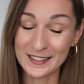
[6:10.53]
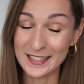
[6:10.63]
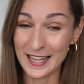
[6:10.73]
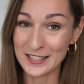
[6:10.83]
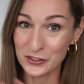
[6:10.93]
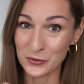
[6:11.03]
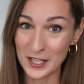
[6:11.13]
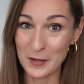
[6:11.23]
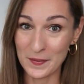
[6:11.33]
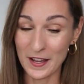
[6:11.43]
nice to
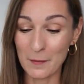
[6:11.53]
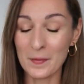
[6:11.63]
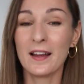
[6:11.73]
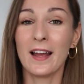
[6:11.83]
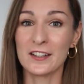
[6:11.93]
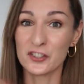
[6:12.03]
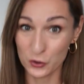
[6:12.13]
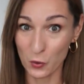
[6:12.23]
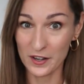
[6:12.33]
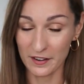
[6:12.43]
keep them and
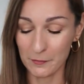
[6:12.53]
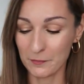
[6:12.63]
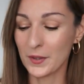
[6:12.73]
store them.